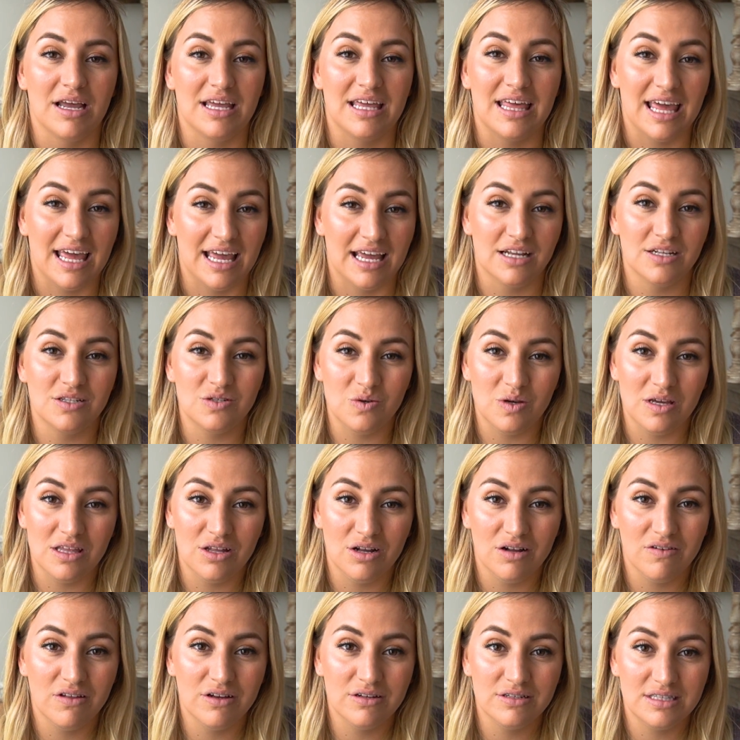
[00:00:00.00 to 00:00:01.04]
can't do either
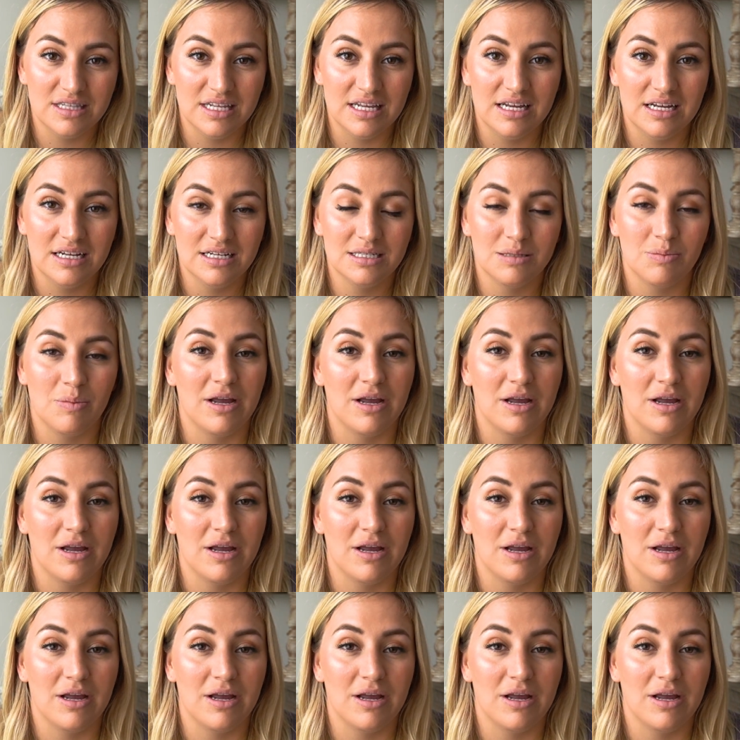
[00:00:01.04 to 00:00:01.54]
of those things,